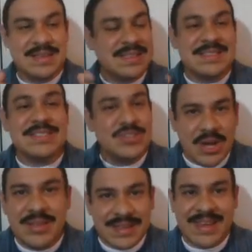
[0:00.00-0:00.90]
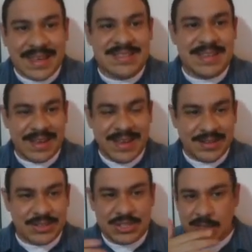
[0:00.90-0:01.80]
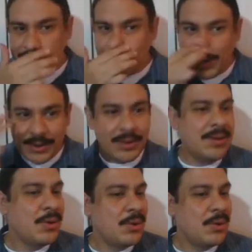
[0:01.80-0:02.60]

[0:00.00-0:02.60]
This is not the case in English, where